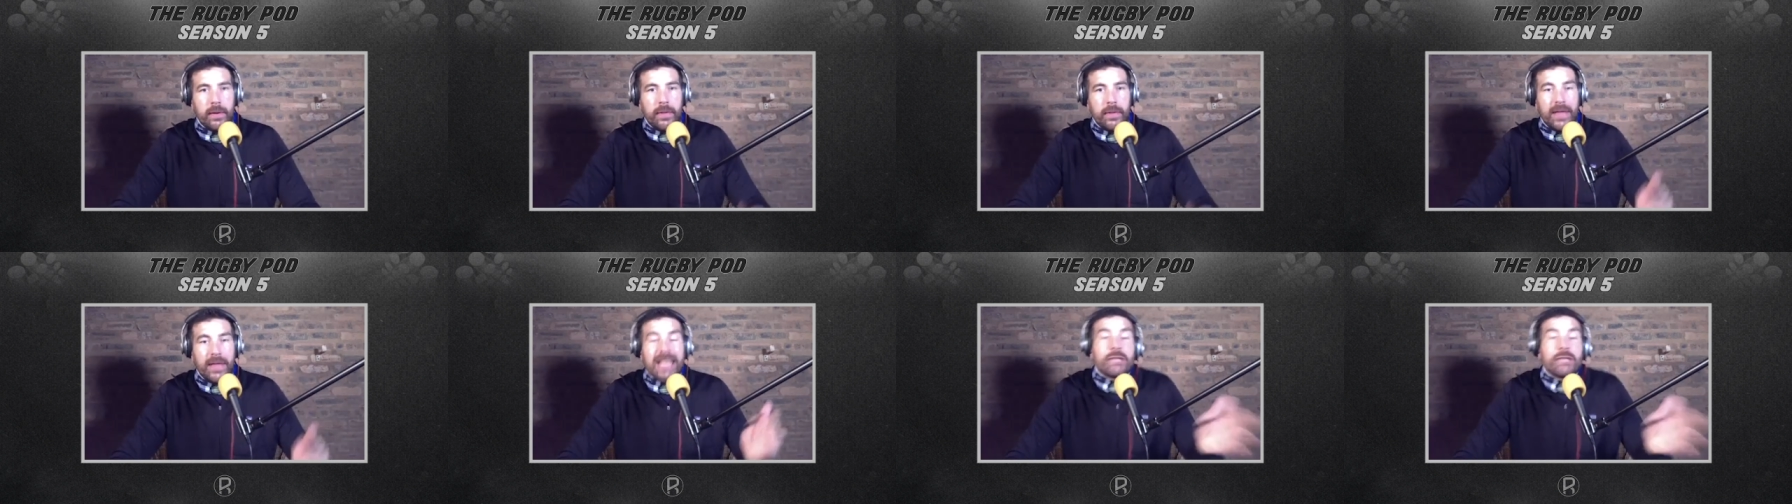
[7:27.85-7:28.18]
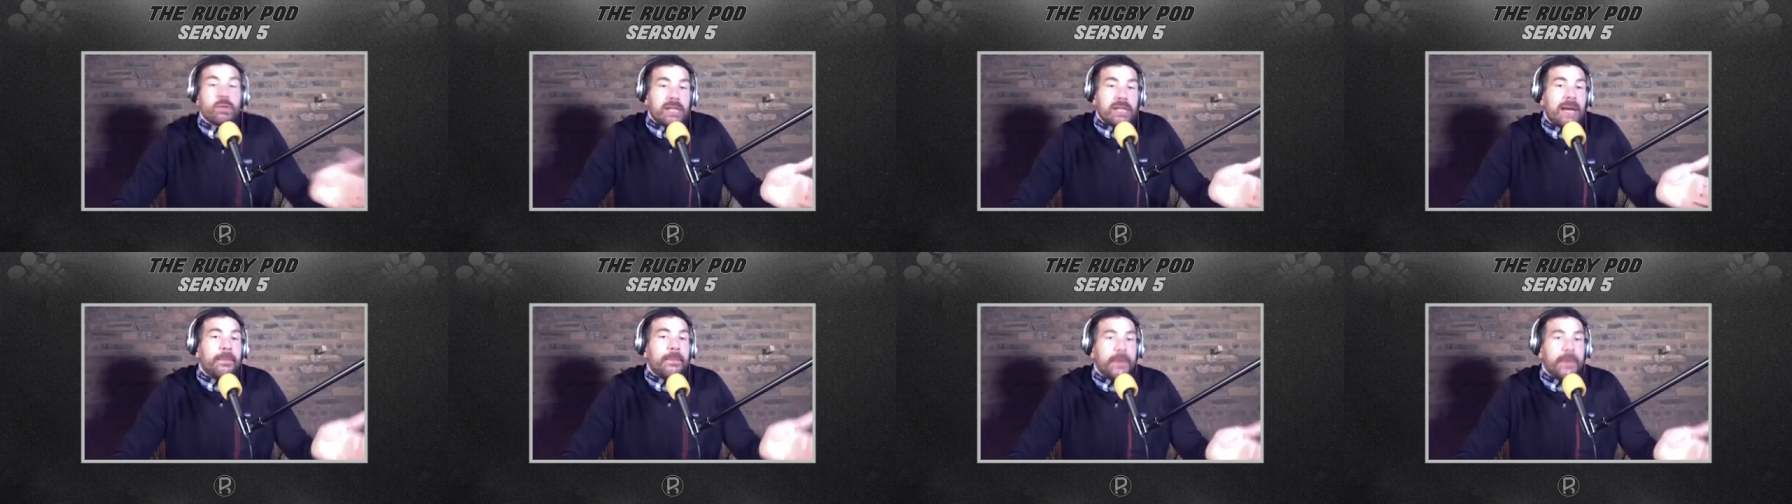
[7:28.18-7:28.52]
That's
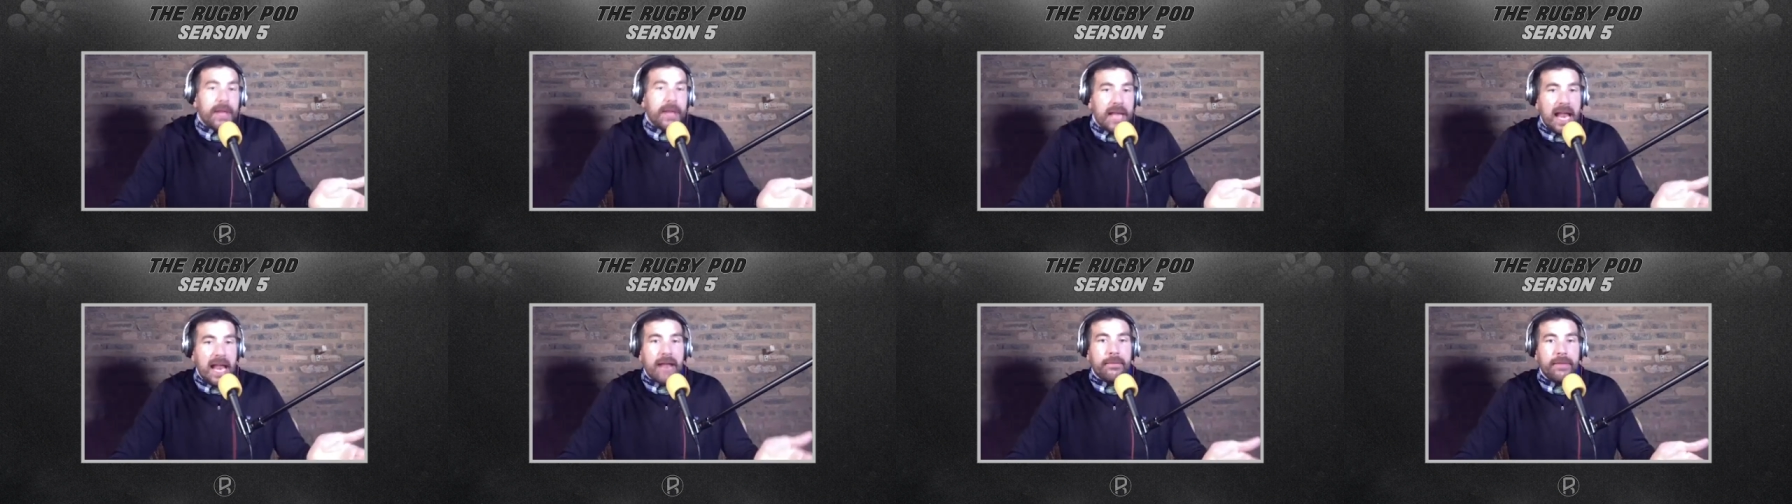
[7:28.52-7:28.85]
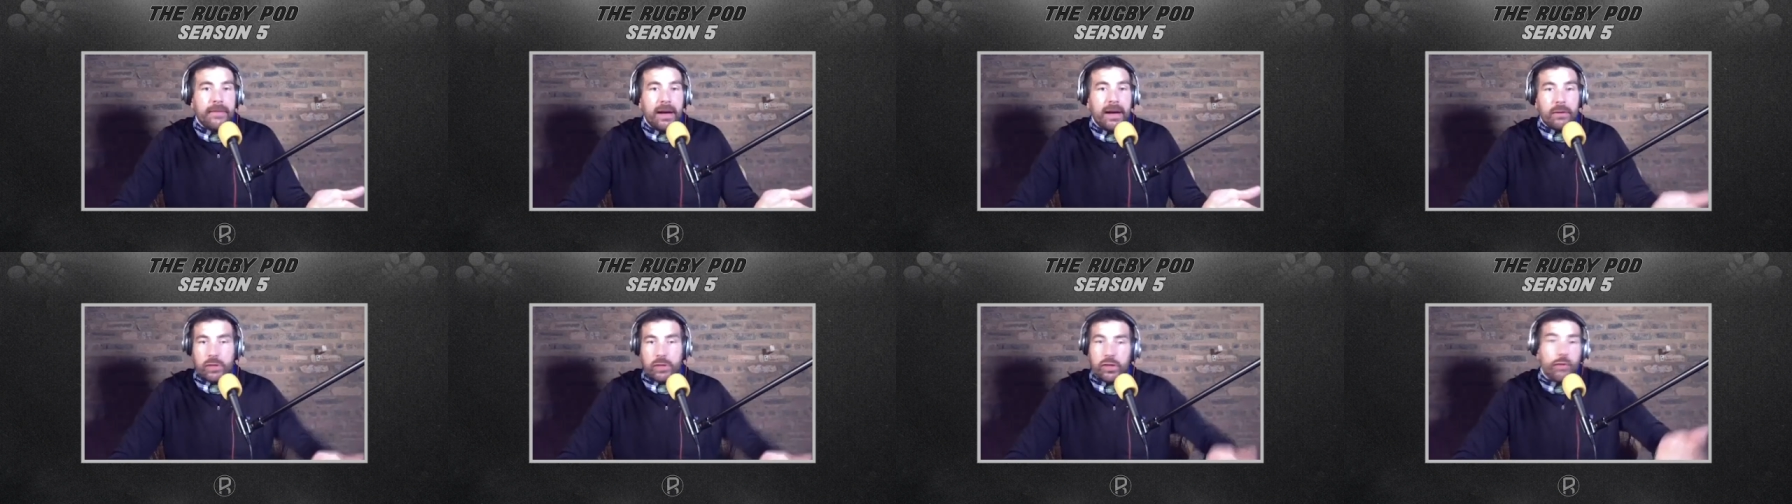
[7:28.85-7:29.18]
what's happened in
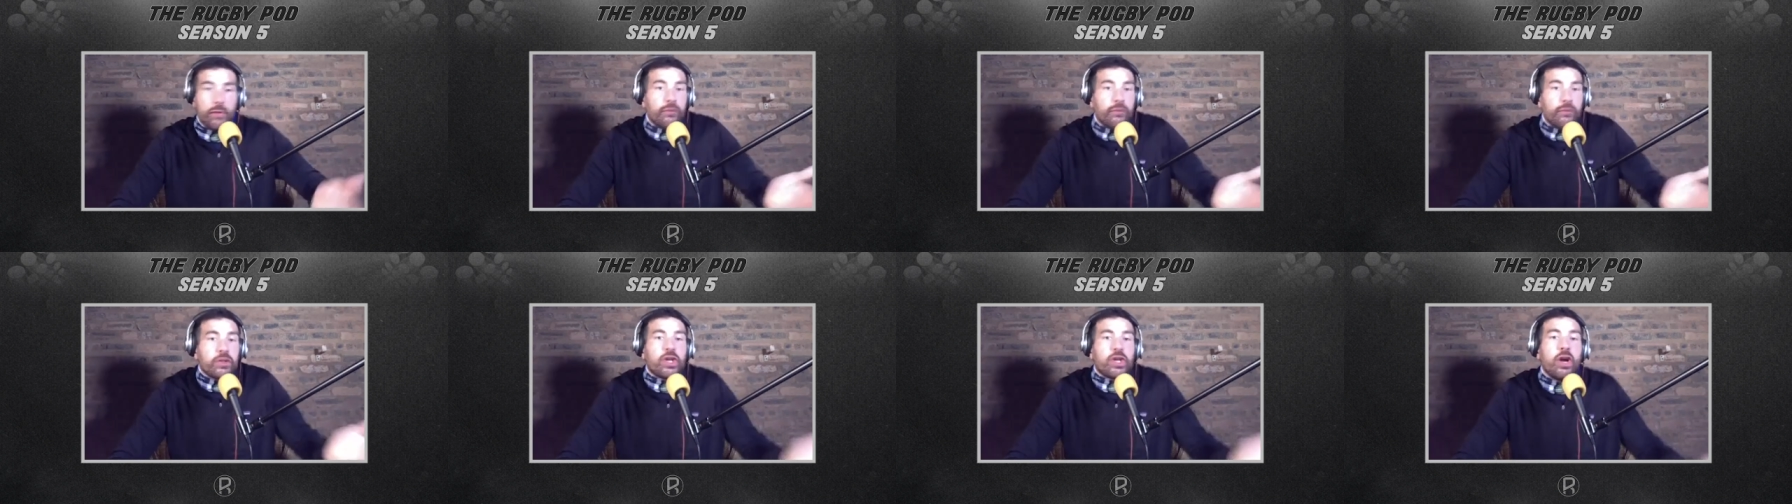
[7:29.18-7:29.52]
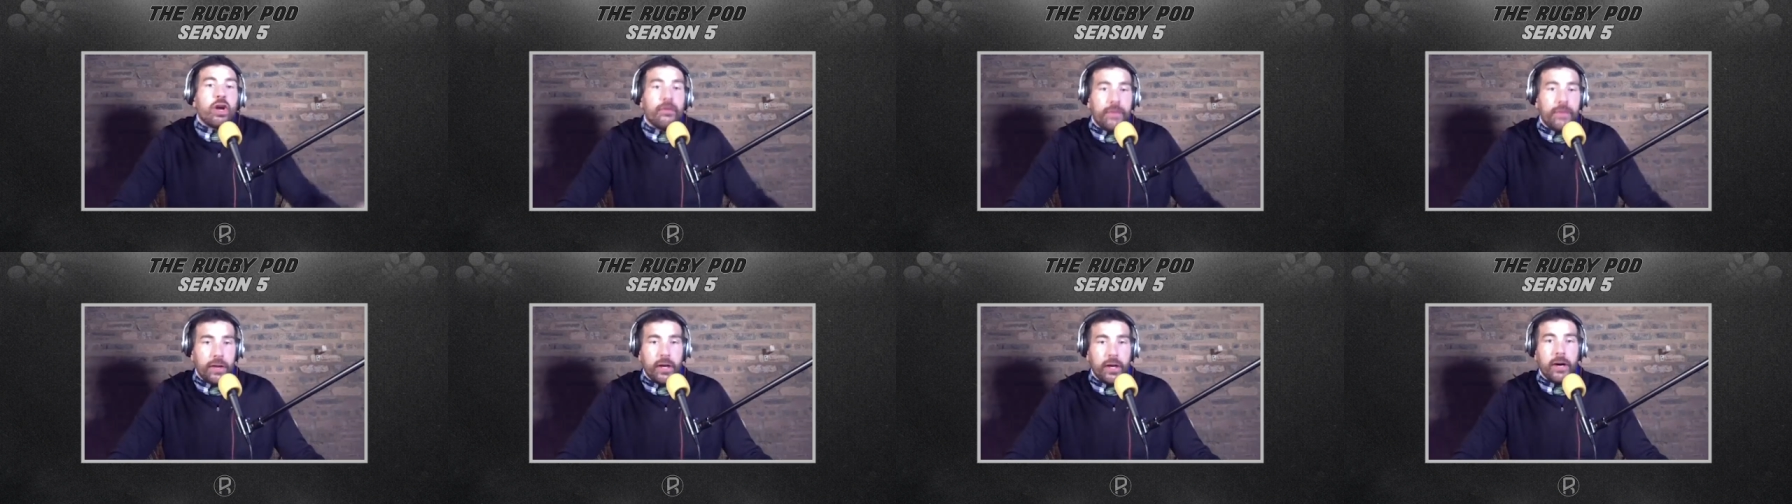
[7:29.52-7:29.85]
NFL. Stuff was
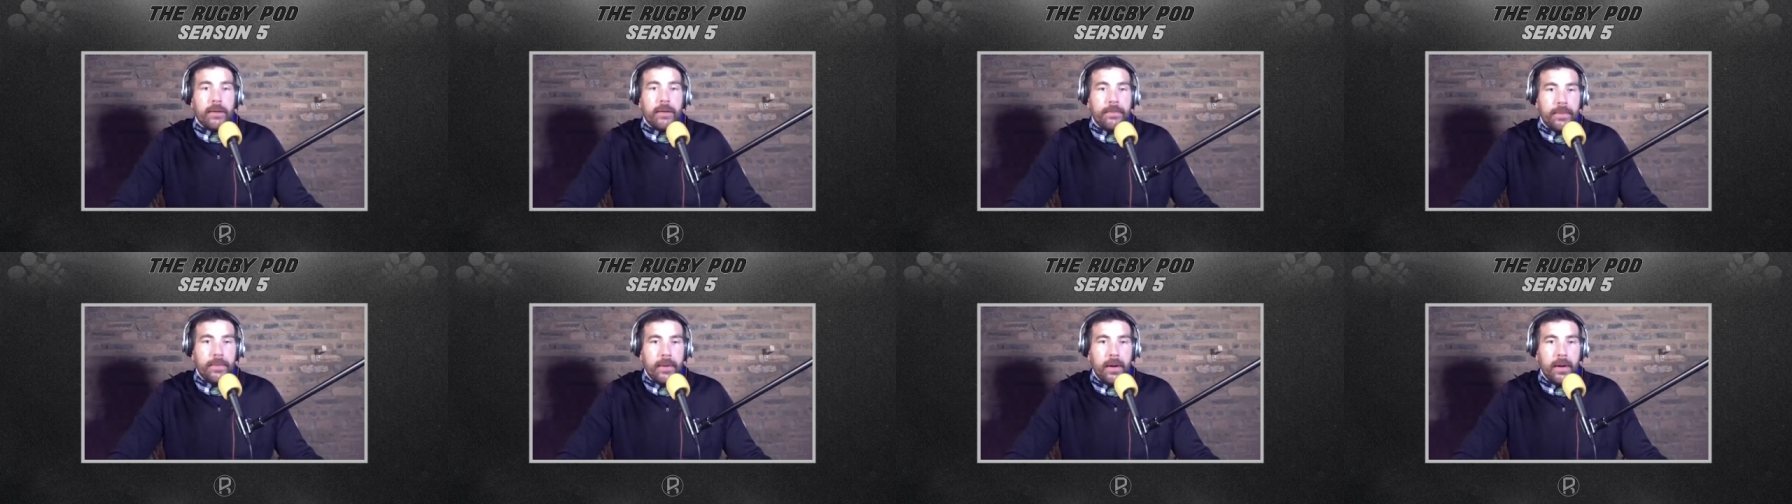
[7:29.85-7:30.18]
covered up